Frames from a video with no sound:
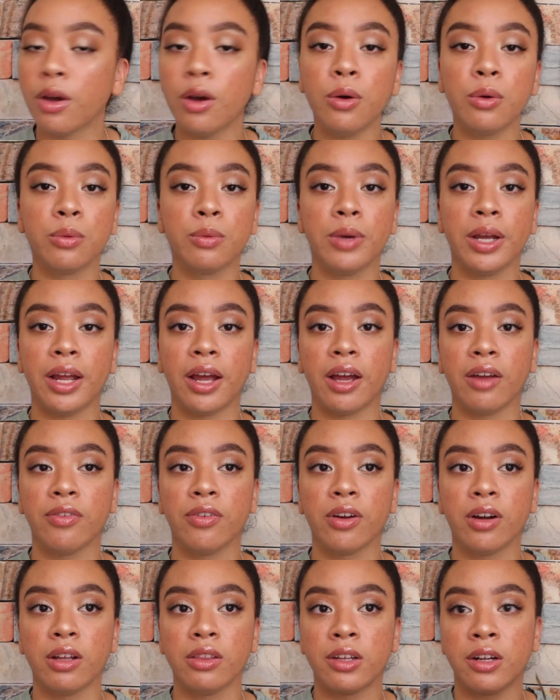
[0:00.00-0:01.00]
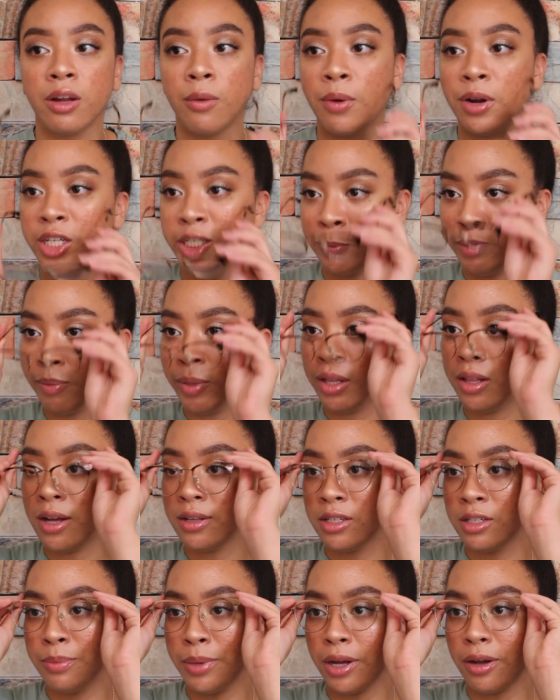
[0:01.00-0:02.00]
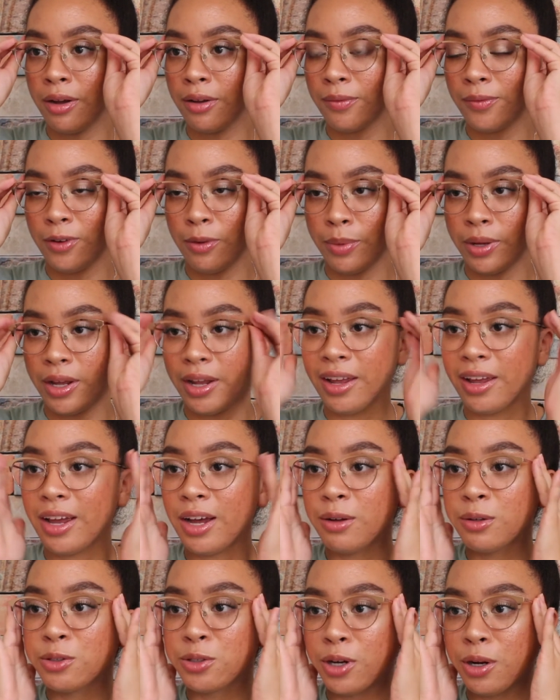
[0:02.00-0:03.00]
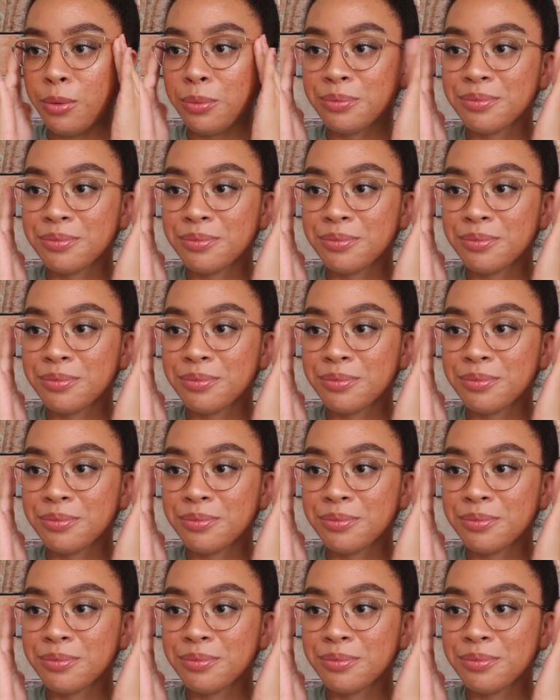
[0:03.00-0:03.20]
Oh wait, I forgot that I wanted to put my glasses back on for my outro.